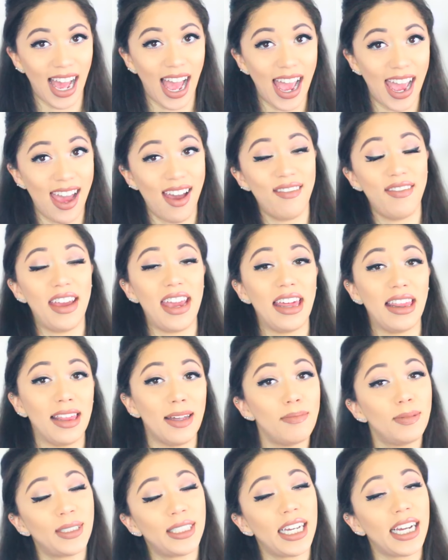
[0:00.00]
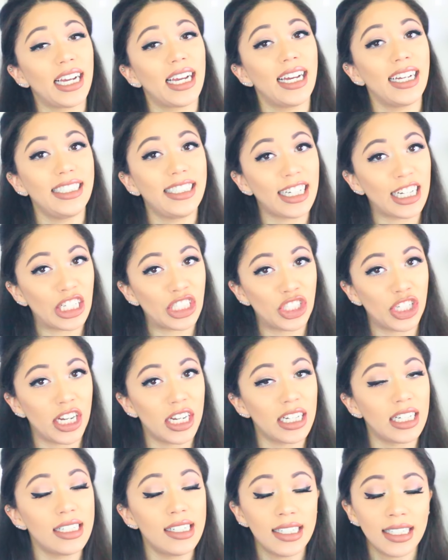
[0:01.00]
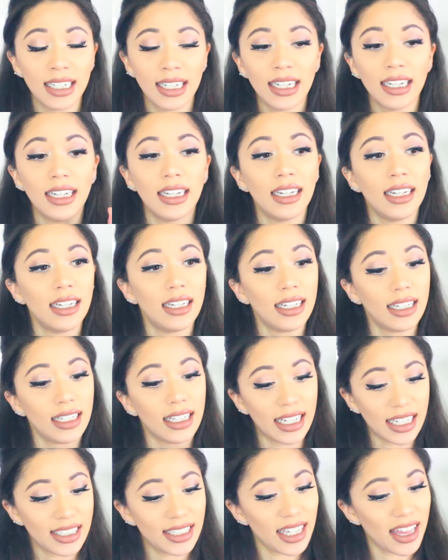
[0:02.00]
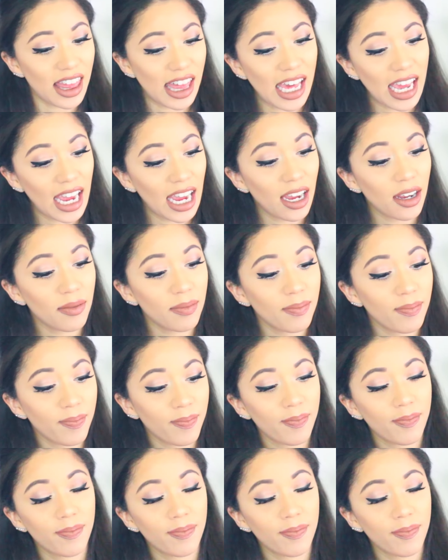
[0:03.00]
I have a lipstick addiction. It's a thing.